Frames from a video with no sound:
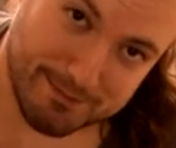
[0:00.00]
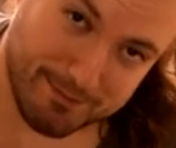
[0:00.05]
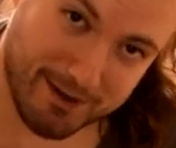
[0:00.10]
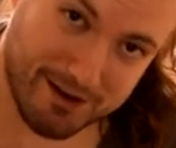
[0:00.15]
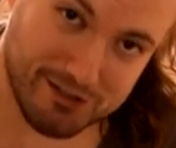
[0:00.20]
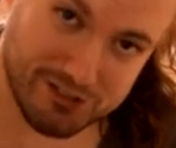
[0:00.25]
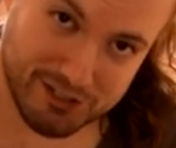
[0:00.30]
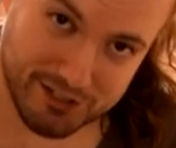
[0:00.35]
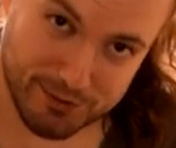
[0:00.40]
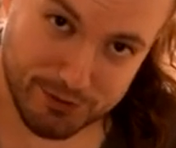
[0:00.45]
I'm
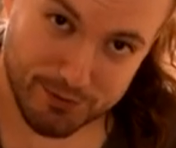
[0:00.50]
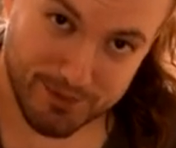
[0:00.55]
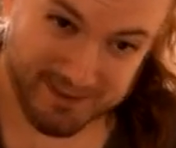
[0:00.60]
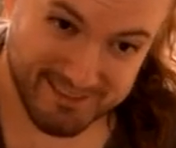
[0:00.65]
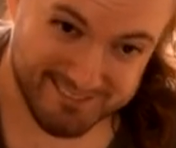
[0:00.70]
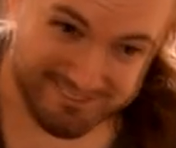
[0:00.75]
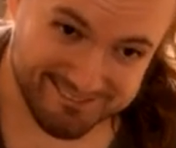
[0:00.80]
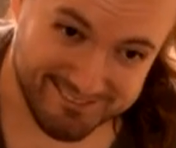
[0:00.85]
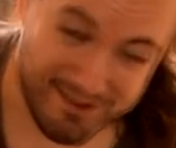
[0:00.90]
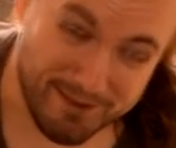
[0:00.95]
actually
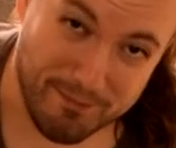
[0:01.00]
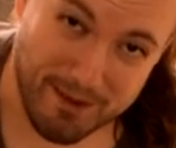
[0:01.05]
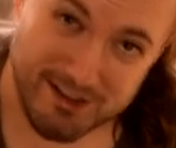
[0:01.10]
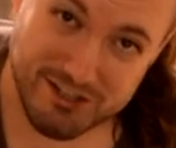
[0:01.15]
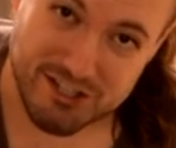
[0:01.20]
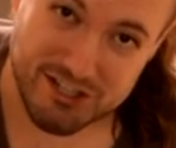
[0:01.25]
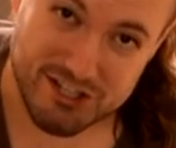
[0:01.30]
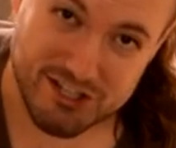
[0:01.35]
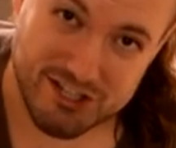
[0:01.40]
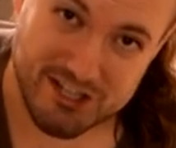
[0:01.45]
quite, I'm
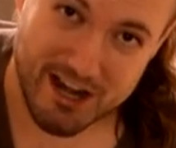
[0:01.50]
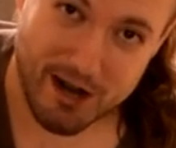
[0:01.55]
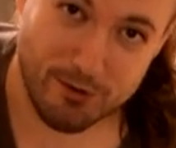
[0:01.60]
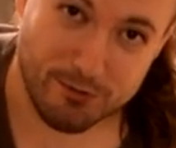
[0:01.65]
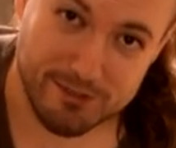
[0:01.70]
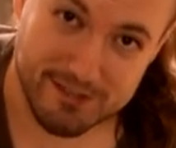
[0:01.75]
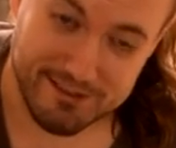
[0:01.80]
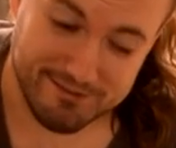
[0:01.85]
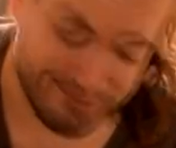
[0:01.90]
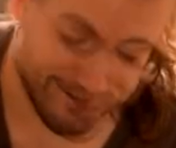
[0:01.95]
actually
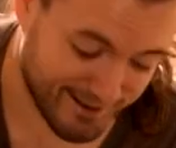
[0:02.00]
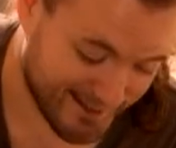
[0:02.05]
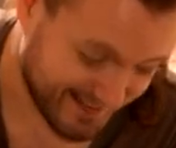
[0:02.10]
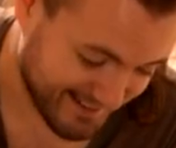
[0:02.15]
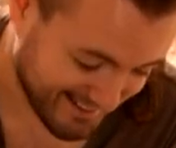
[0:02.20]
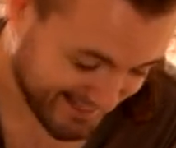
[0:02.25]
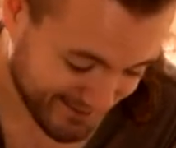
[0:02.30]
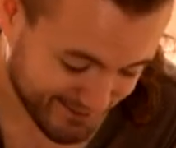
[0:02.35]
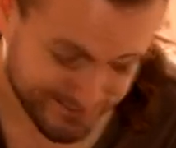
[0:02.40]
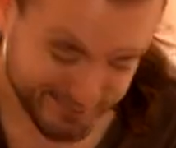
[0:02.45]
shouting right
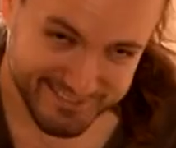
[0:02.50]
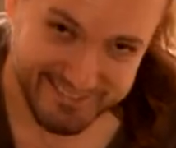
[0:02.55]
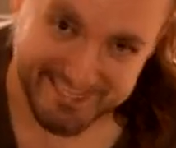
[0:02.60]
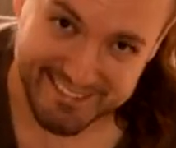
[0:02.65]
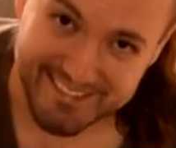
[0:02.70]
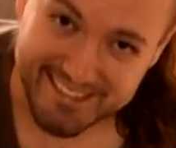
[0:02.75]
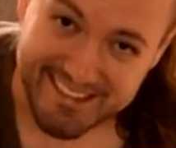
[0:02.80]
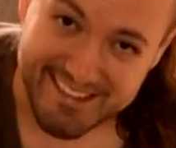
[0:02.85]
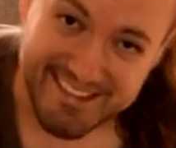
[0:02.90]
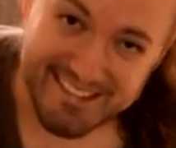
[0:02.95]
now
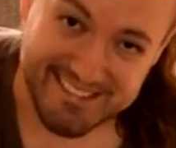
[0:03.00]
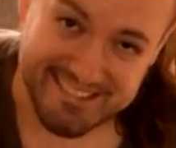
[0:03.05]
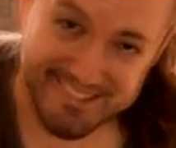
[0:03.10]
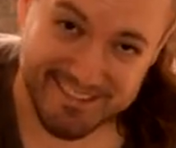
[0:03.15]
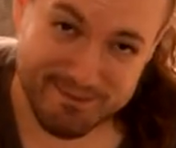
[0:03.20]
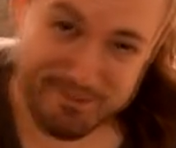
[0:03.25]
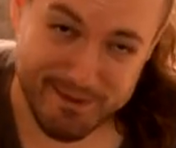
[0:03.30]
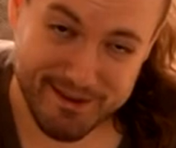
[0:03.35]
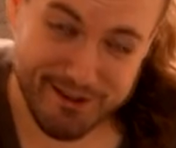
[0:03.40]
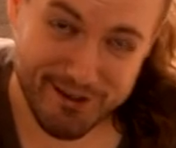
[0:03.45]
to,
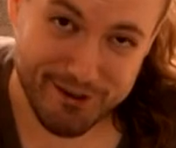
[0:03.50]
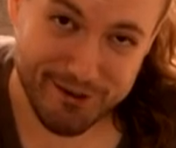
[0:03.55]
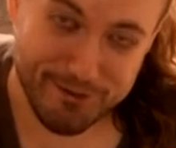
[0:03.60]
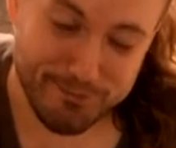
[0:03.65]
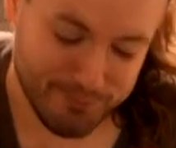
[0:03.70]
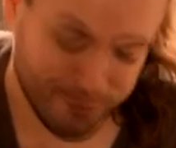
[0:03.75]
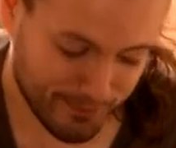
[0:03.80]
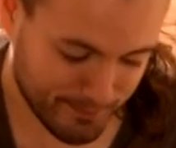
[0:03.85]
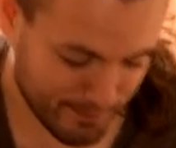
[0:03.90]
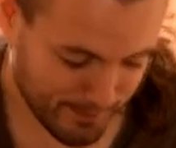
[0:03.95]
to be
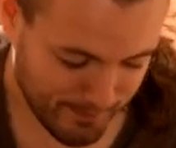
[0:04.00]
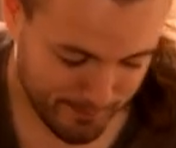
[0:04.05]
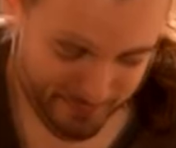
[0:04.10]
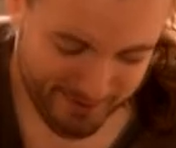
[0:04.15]
heard properly.